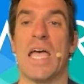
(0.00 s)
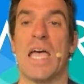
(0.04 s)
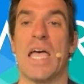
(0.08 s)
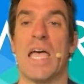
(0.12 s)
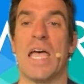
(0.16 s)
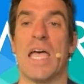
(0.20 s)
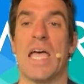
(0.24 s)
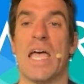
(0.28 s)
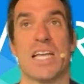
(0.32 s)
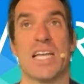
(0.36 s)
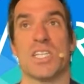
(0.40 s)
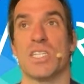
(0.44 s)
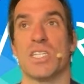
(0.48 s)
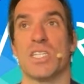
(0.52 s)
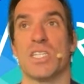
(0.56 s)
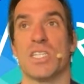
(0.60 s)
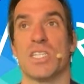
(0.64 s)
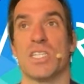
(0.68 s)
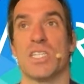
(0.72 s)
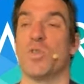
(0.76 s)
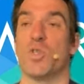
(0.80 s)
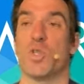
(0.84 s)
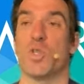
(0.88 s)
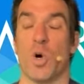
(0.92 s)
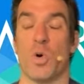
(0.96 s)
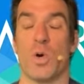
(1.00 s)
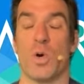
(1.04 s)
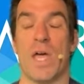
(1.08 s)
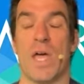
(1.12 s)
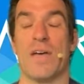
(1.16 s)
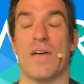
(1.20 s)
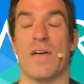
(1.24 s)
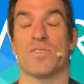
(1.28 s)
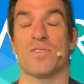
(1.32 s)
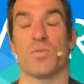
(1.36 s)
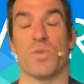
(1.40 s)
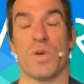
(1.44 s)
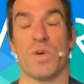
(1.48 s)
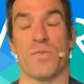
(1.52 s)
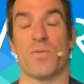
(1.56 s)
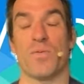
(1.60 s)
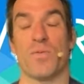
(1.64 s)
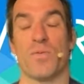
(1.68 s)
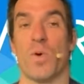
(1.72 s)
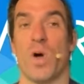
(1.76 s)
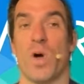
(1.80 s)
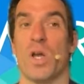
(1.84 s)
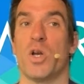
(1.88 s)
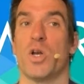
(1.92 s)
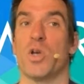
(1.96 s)
And actually, if you don't have Zwift
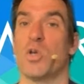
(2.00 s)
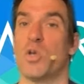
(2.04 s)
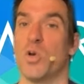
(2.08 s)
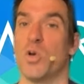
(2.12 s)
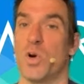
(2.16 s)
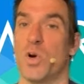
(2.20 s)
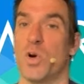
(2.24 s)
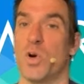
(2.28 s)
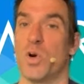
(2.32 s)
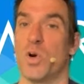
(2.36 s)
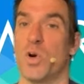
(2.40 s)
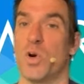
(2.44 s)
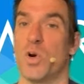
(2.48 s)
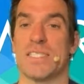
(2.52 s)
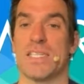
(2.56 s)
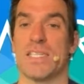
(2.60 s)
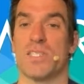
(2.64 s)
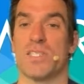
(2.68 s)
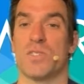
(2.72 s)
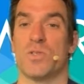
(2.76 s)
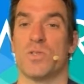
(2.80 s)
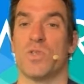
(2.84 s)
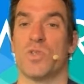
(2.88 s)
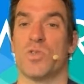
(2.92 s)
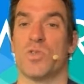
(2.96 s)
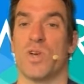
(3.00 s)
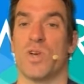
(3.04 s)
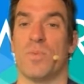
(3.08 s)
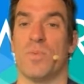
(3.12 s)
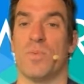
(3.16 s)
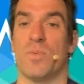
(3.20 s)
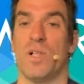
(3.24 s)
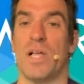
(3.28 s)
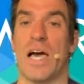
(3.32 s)
Run or you don't have access to a treadmill,